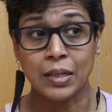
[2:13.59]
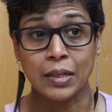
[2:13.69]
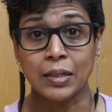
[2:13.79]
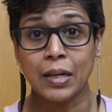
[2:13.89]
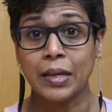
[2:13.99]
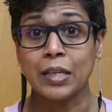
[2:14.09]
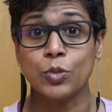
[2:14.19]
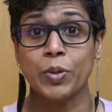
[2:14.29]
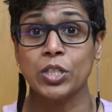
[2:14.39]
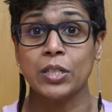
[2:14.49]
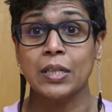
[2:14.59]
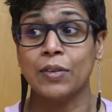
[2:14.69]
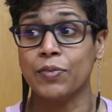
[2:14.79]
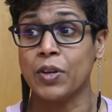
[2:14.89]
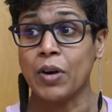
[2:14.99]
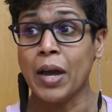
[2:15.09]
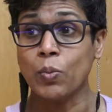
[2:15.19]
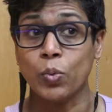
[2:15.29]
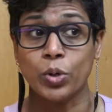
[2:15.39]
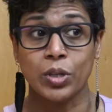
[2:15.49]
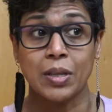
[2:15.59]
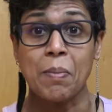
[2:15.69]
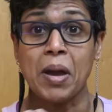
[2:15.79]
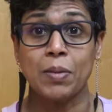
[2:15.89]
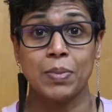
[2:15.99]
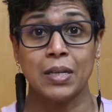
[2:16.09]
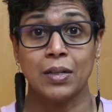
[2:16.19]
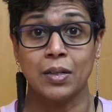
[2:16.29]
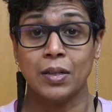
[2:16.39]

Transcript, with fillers: in like especially if they're at work they might be in a,